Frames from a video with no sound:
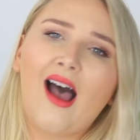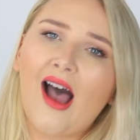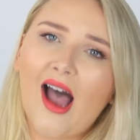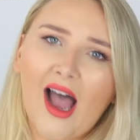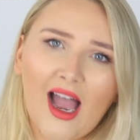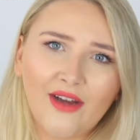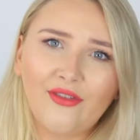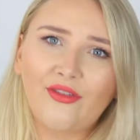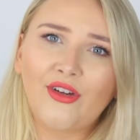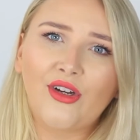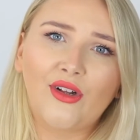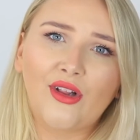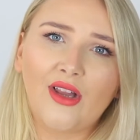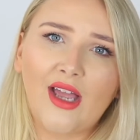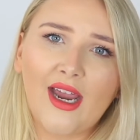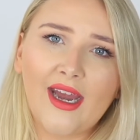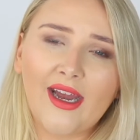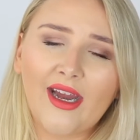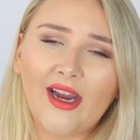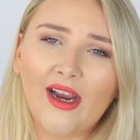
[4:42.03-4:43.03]
I feel
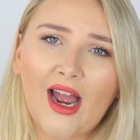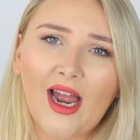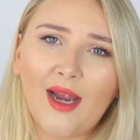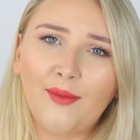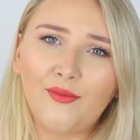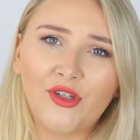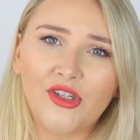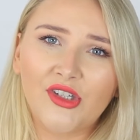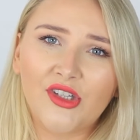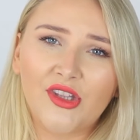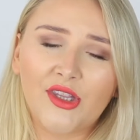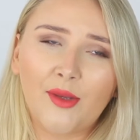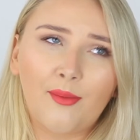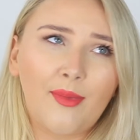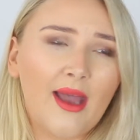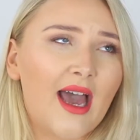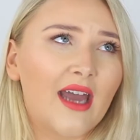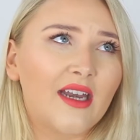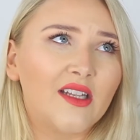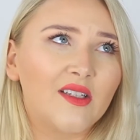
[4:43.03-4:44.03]
like I'm just the
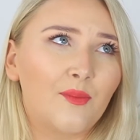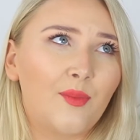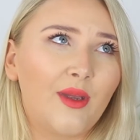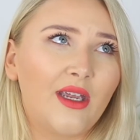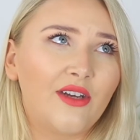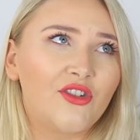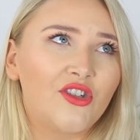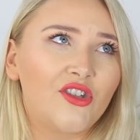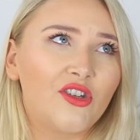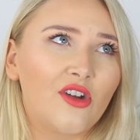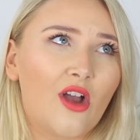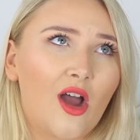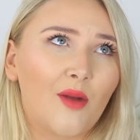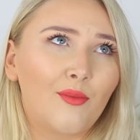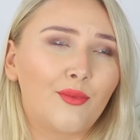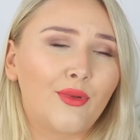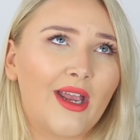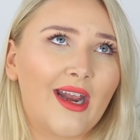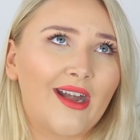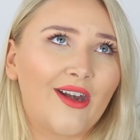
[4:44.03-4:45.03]
baddest bitch
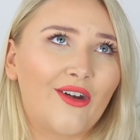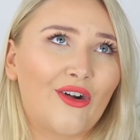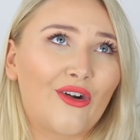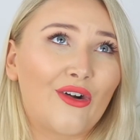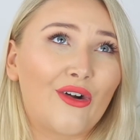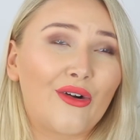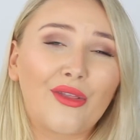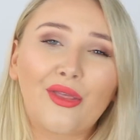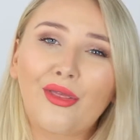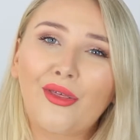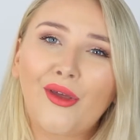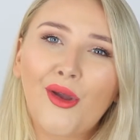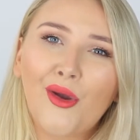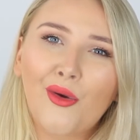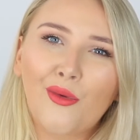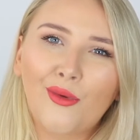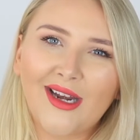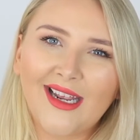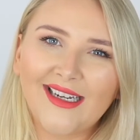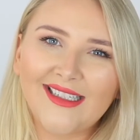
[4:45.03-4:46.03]
on planet Earth
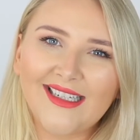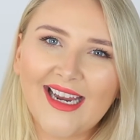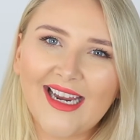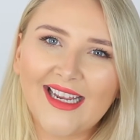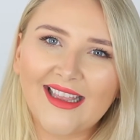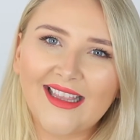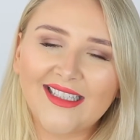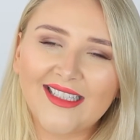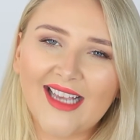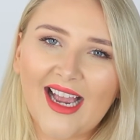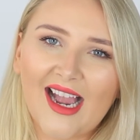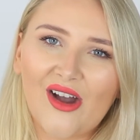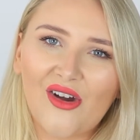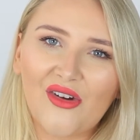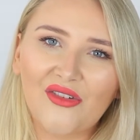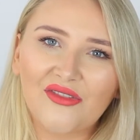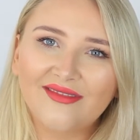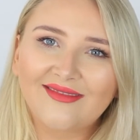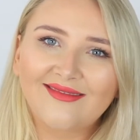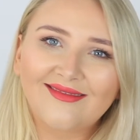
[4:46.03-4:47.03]
when I take this
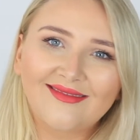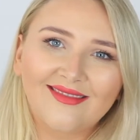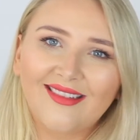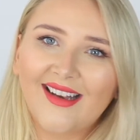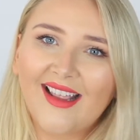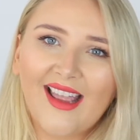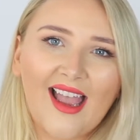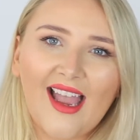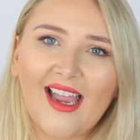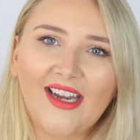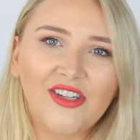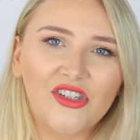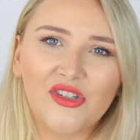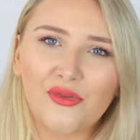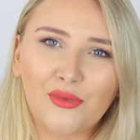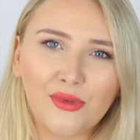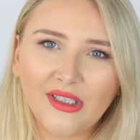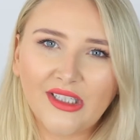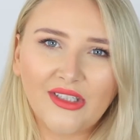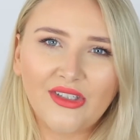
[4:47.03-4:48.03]
out. I
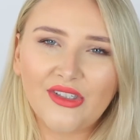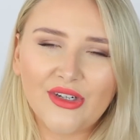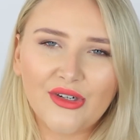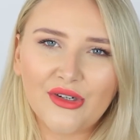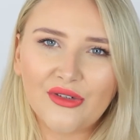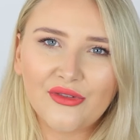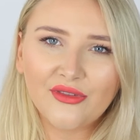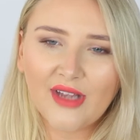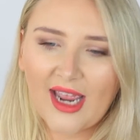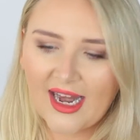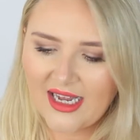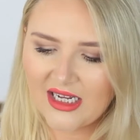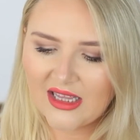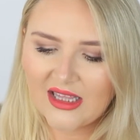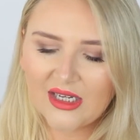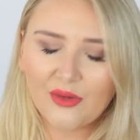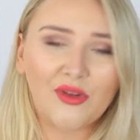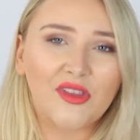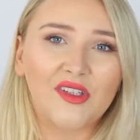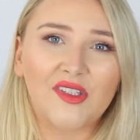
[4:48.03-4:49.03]
just really do.
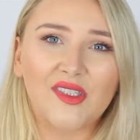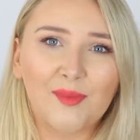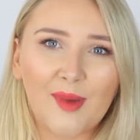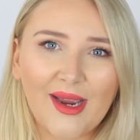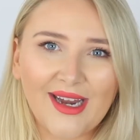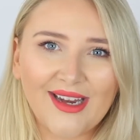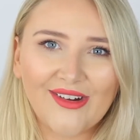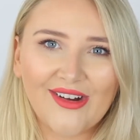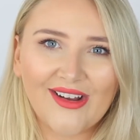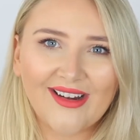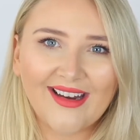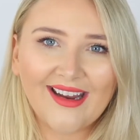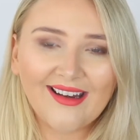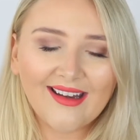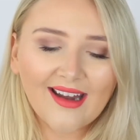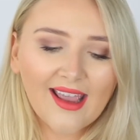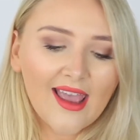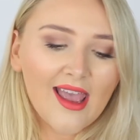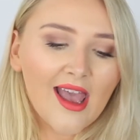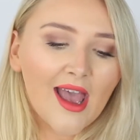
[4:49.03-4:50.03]
Anything with a spike on it.
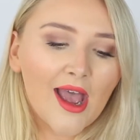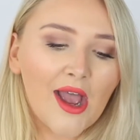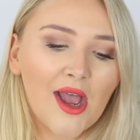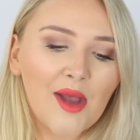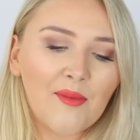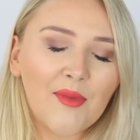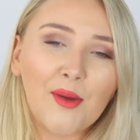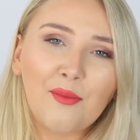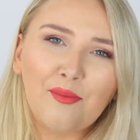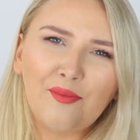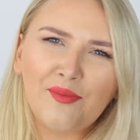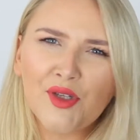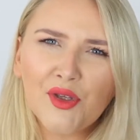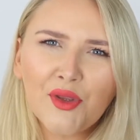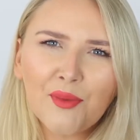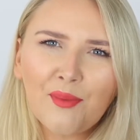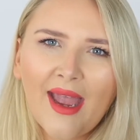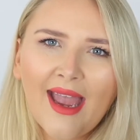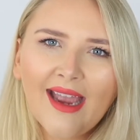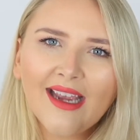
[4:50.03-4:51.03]

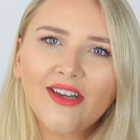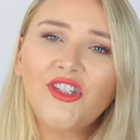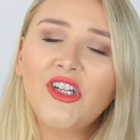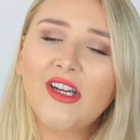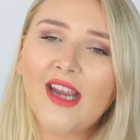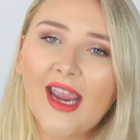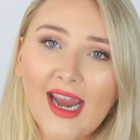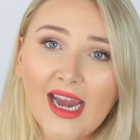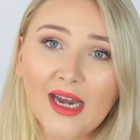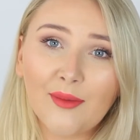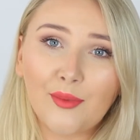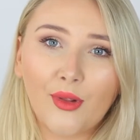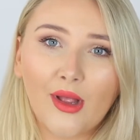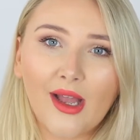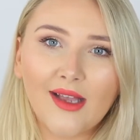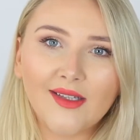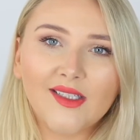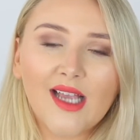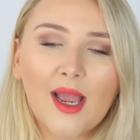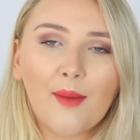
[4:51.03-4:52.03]
So the packaging, A+.
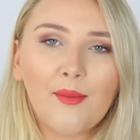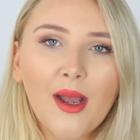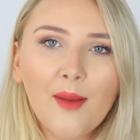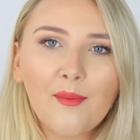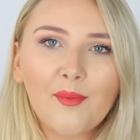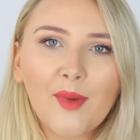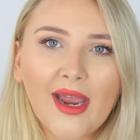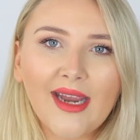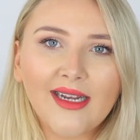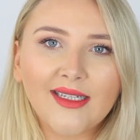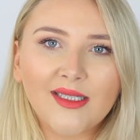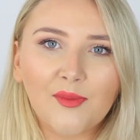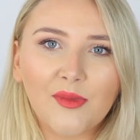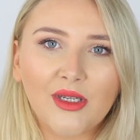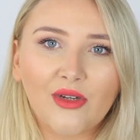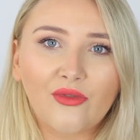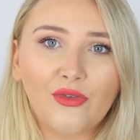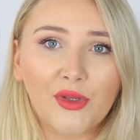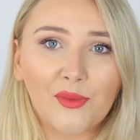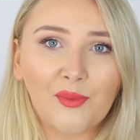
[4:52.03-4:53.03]
I'm not buying
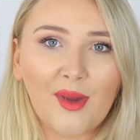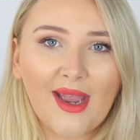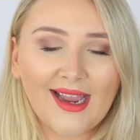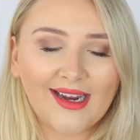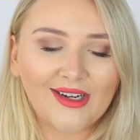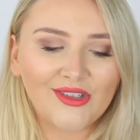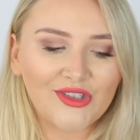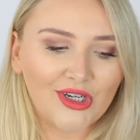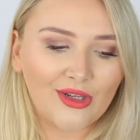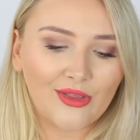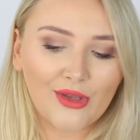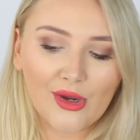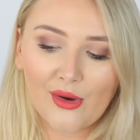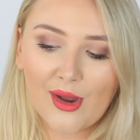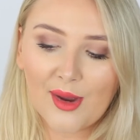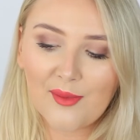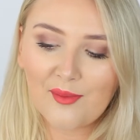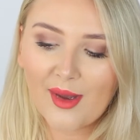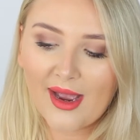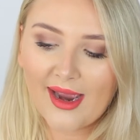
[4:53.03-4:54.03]
something for the packaging though.
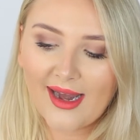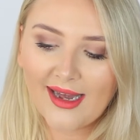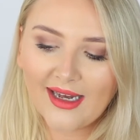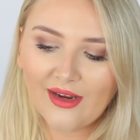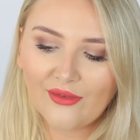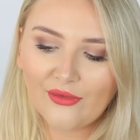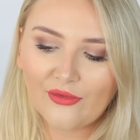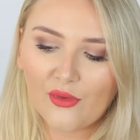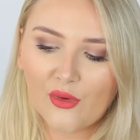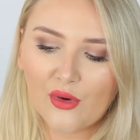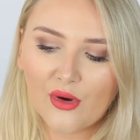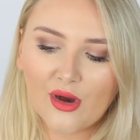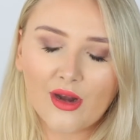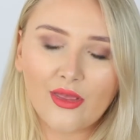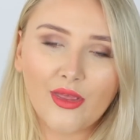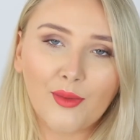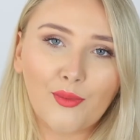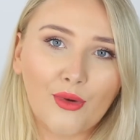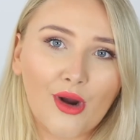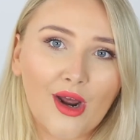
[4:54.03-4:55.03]
I'm buying it
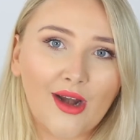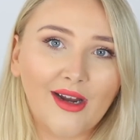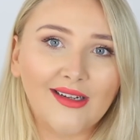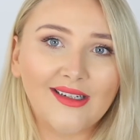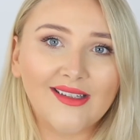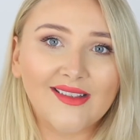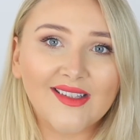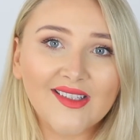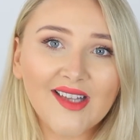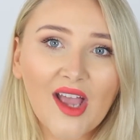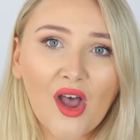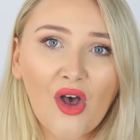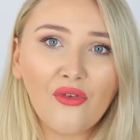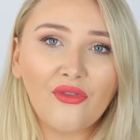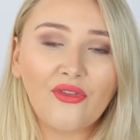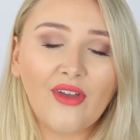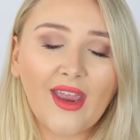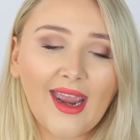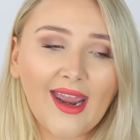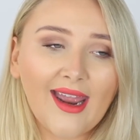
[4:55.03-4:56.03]
for the product
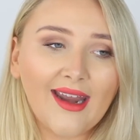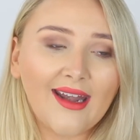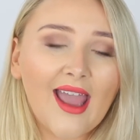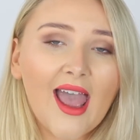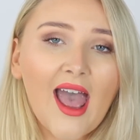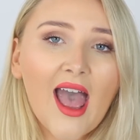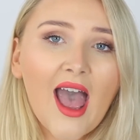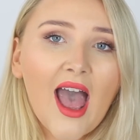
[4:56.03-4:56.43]
itself, and